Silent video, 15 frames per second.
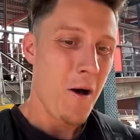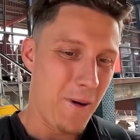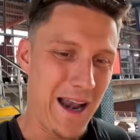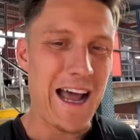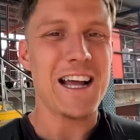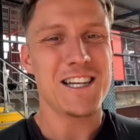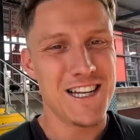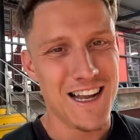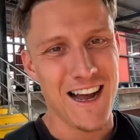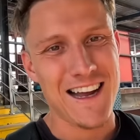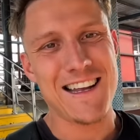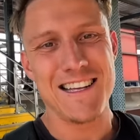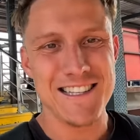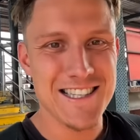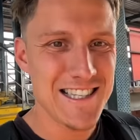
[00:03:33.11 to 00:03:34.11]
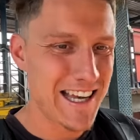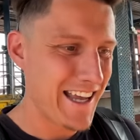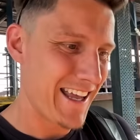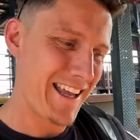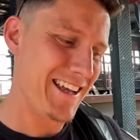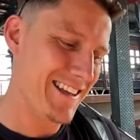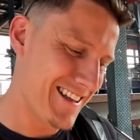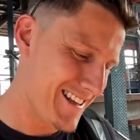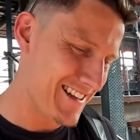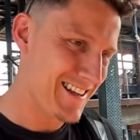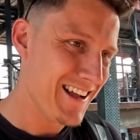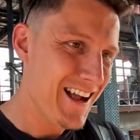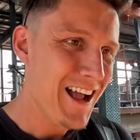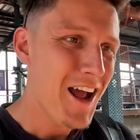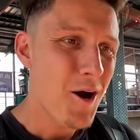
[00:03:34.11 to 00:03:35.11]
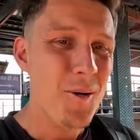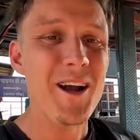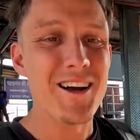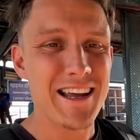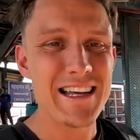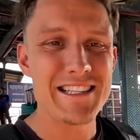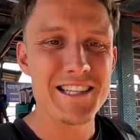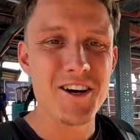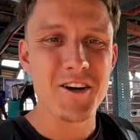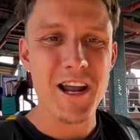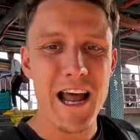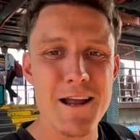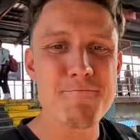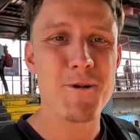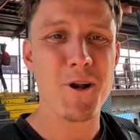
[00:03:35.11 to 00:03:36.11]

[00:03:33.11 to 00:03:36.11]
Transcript: well, actually I can see, we are getting on a